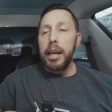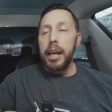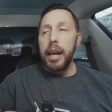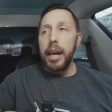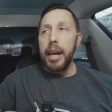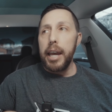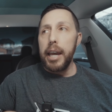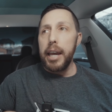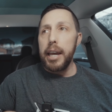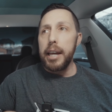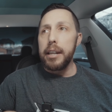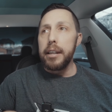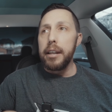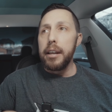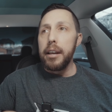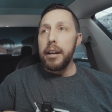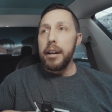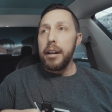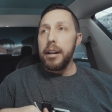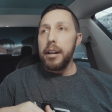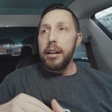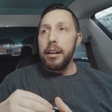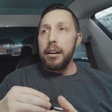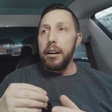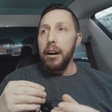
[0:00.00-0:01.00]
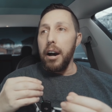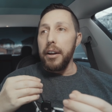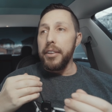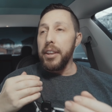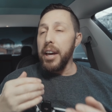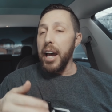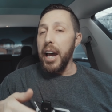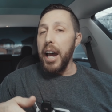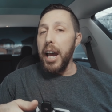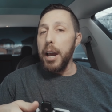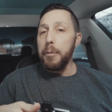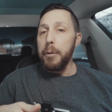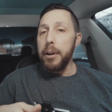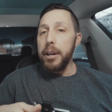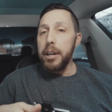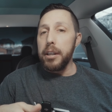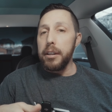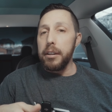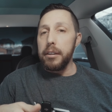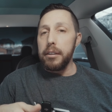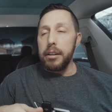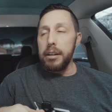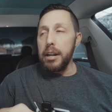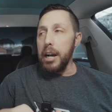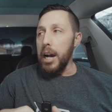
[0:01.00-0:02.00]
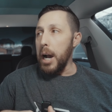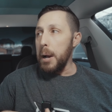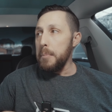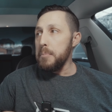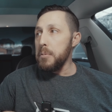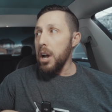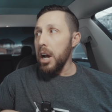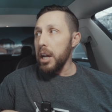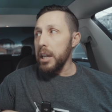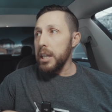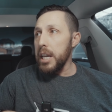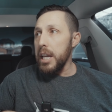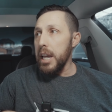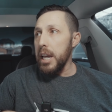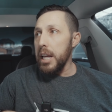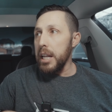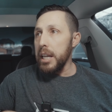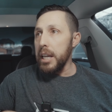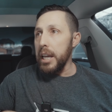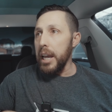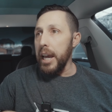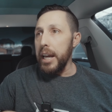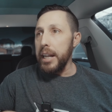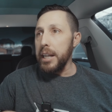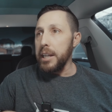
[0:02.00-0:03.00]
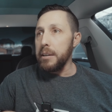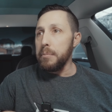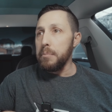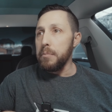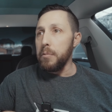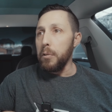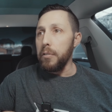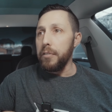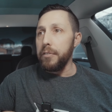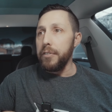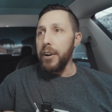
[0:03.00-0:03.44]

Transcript: And on the highway, I'm not getting any more